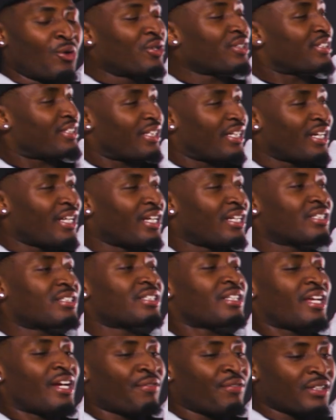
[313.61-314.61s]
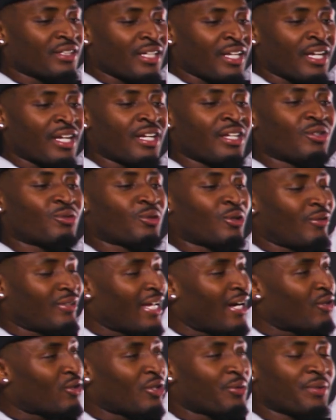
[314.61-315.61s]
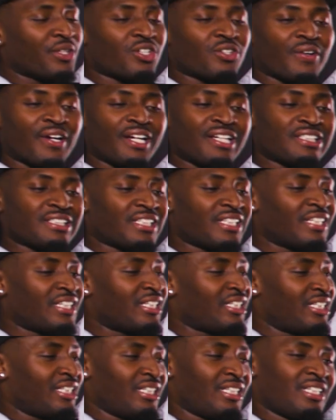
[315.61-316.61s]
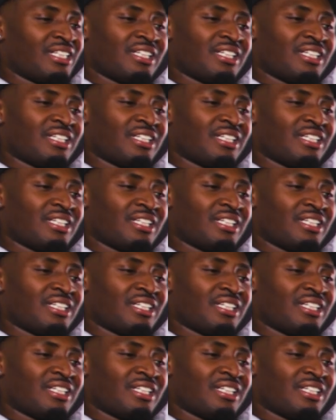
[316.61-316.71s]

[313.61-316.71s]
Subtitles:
more cities, everything, the rollout gonna be crazy.